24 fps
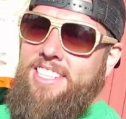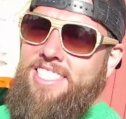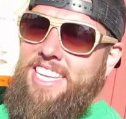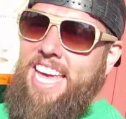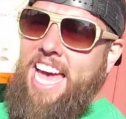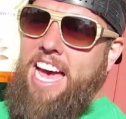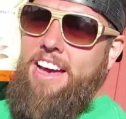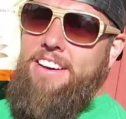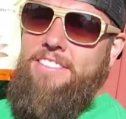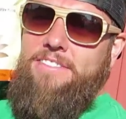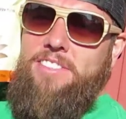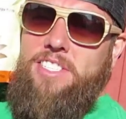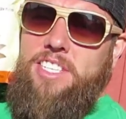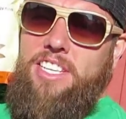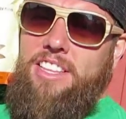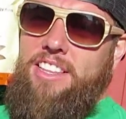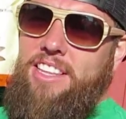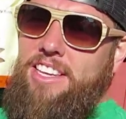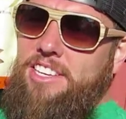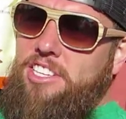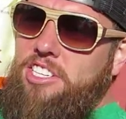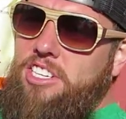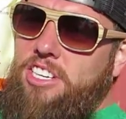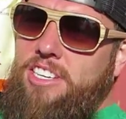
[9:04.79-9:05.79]
To have
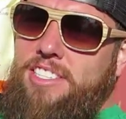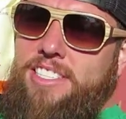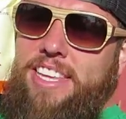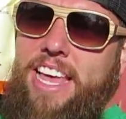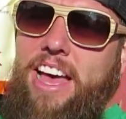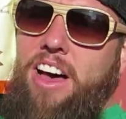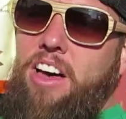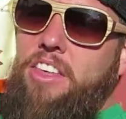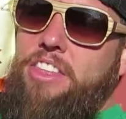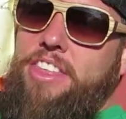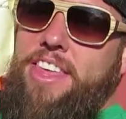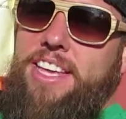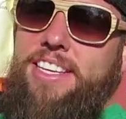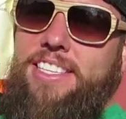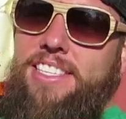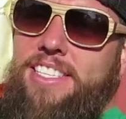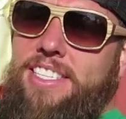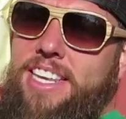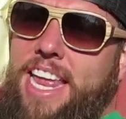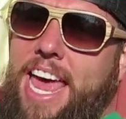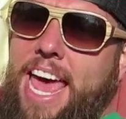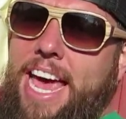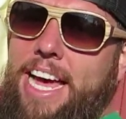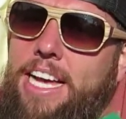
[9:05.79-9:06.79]
delicious, healthy
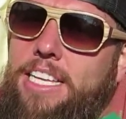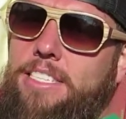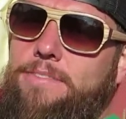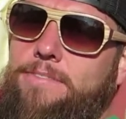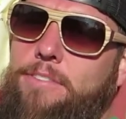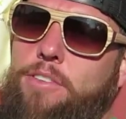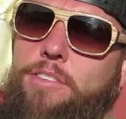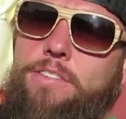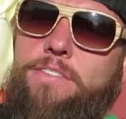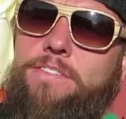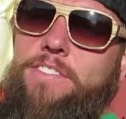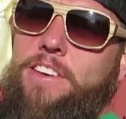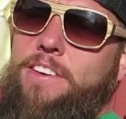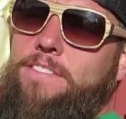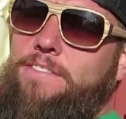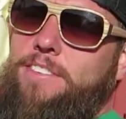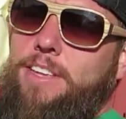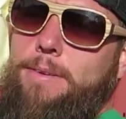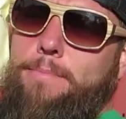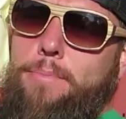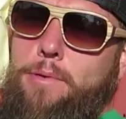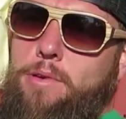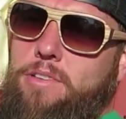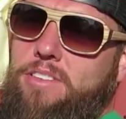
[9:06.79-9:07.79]
snacks for
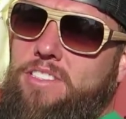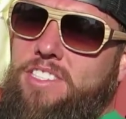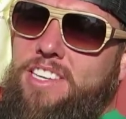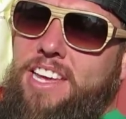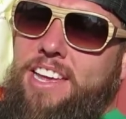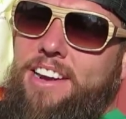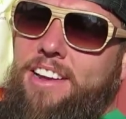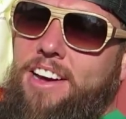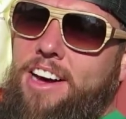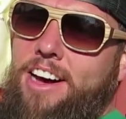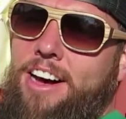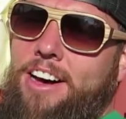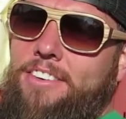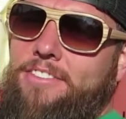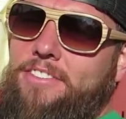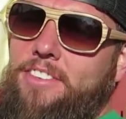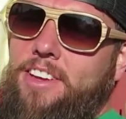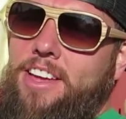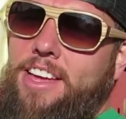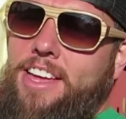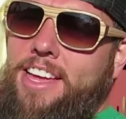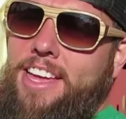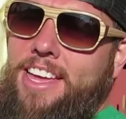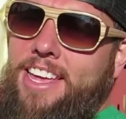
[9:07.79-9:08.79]
fifty percent off.
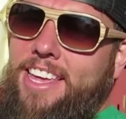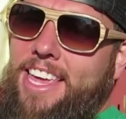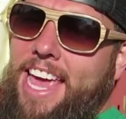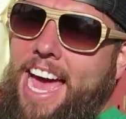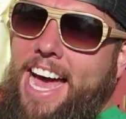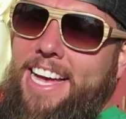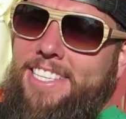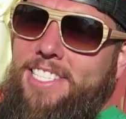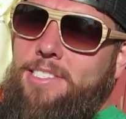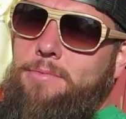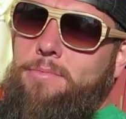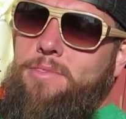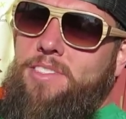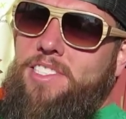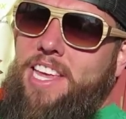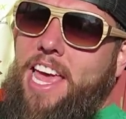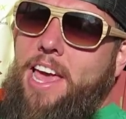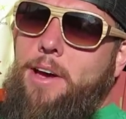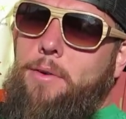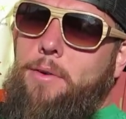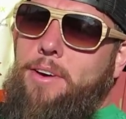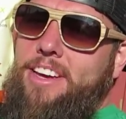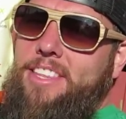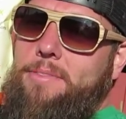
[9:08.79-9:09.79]
Kassem,
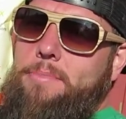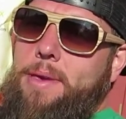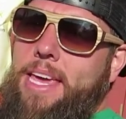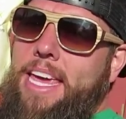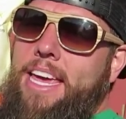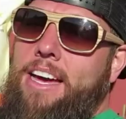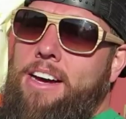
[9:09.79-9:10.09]
say it with me.